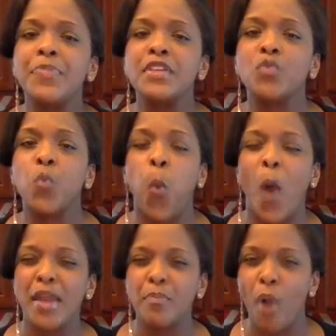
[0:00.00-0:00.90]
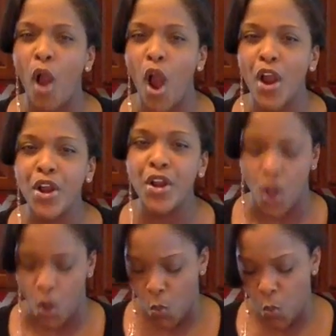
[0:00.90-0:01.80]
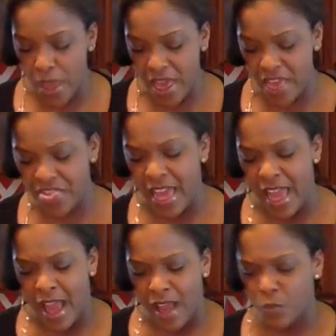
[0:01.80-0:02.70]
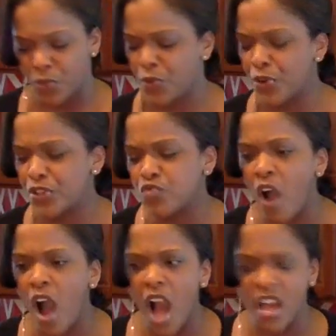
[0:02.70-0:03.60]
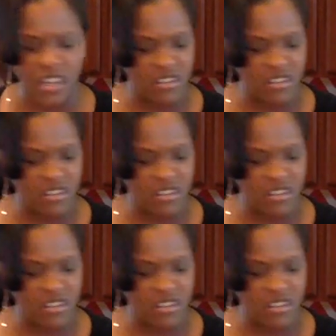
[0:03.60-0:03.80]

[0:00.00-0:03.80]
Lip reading: this one part with Chris Rock,